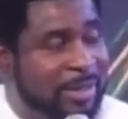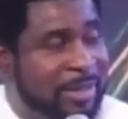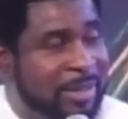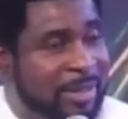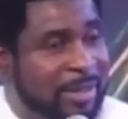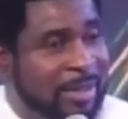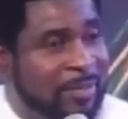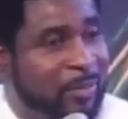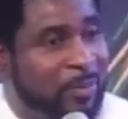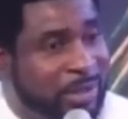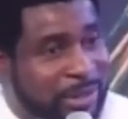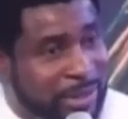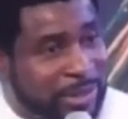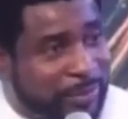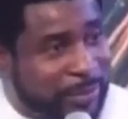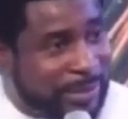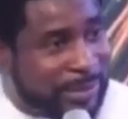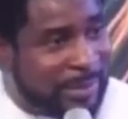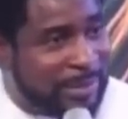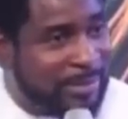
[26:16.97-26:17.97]
What's she
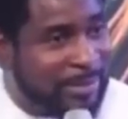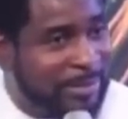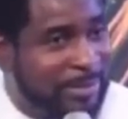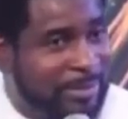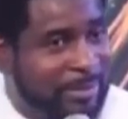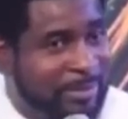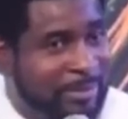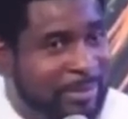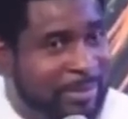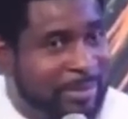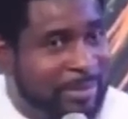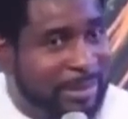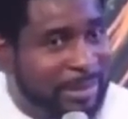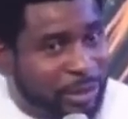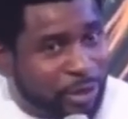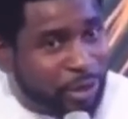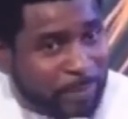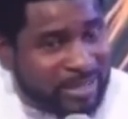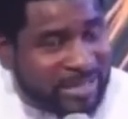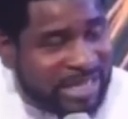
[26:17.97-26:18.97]
doing? Is
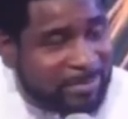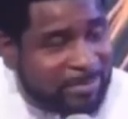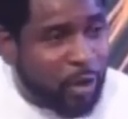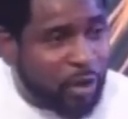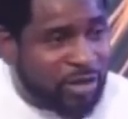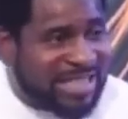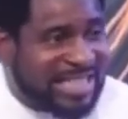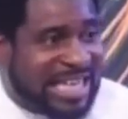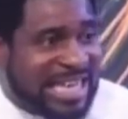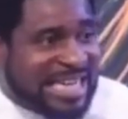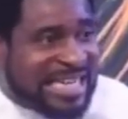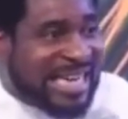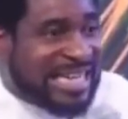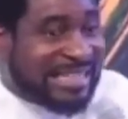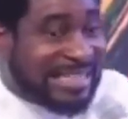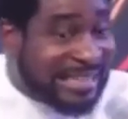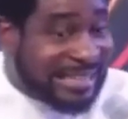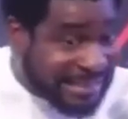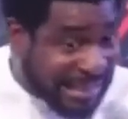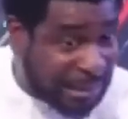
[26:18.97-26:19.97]
she upset? Because
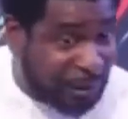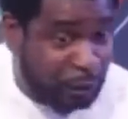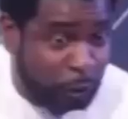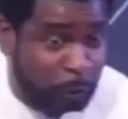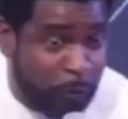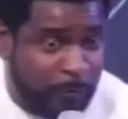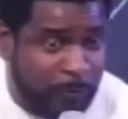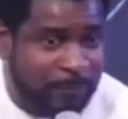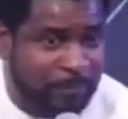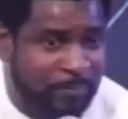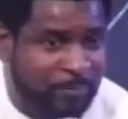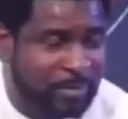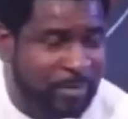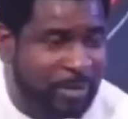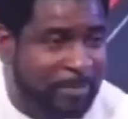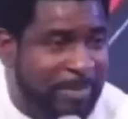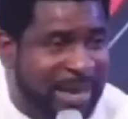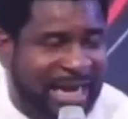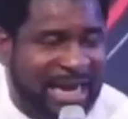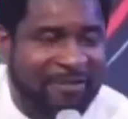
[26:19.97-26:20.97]
there's tension.
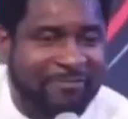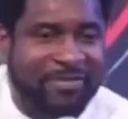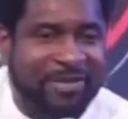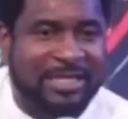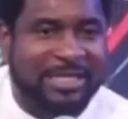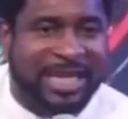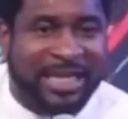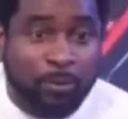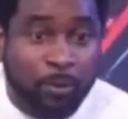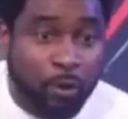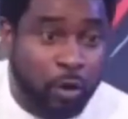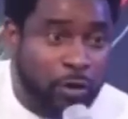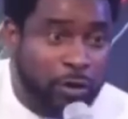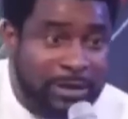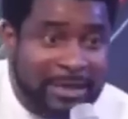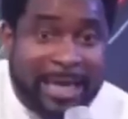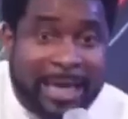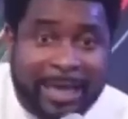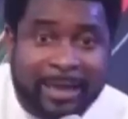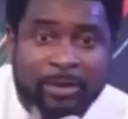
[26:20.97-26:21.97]
Men can feel it and he will run.
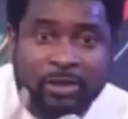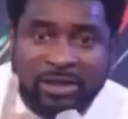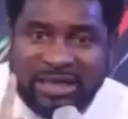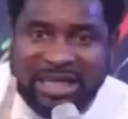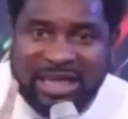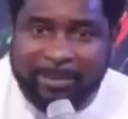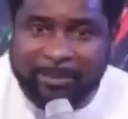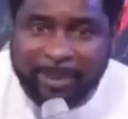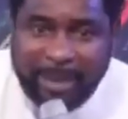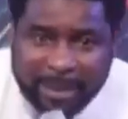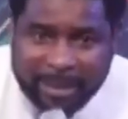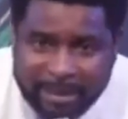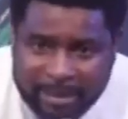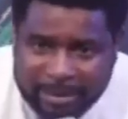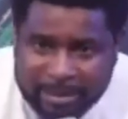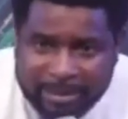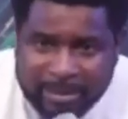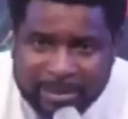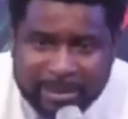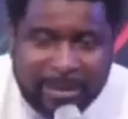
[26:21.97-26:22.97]
Say, don't tell her I'm back.
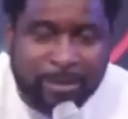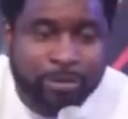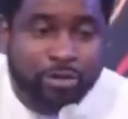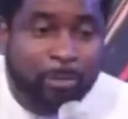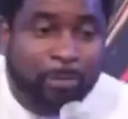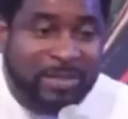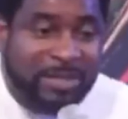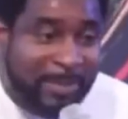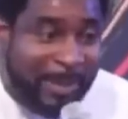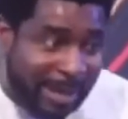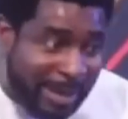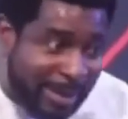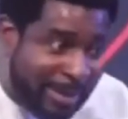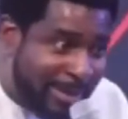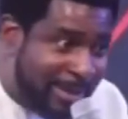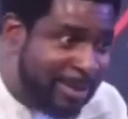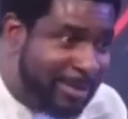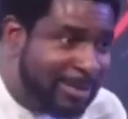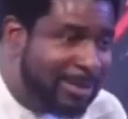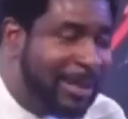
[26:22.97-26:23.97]
He will drop his bag
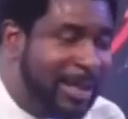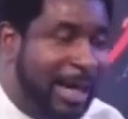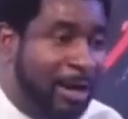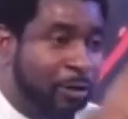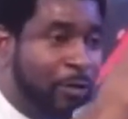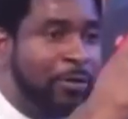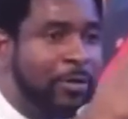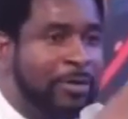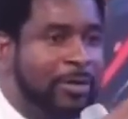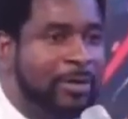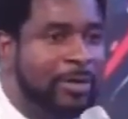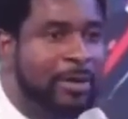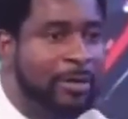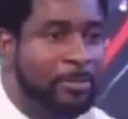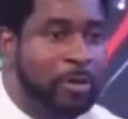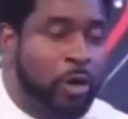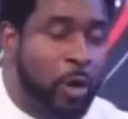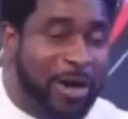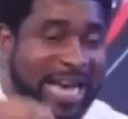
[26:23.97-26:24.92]
and run. Because